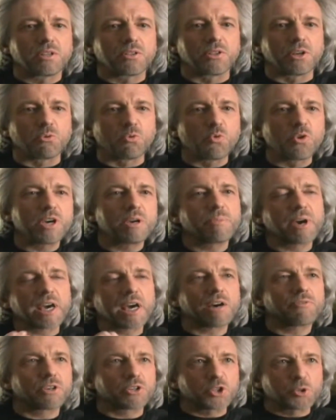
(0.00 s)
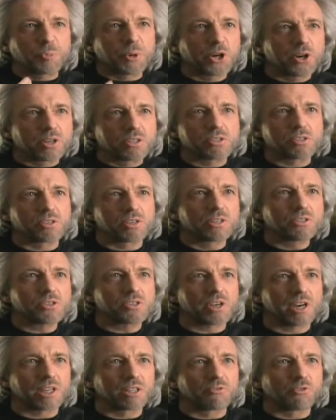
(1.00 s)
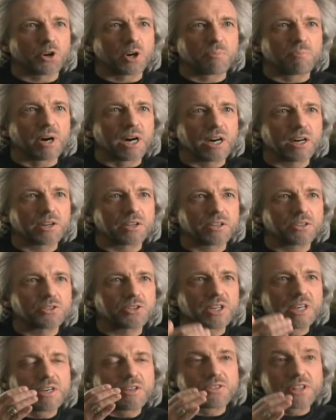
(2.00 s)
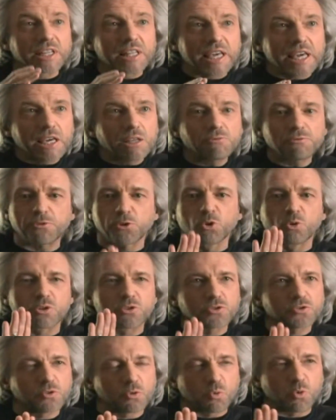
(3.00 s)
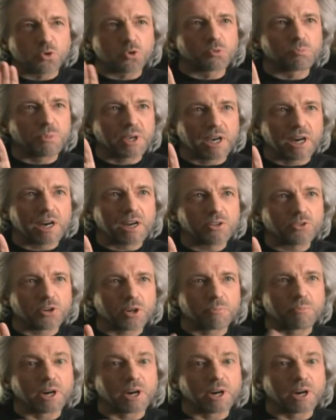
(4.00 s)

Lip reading: that we may have experiences inside of our bodies that influence the world beyond our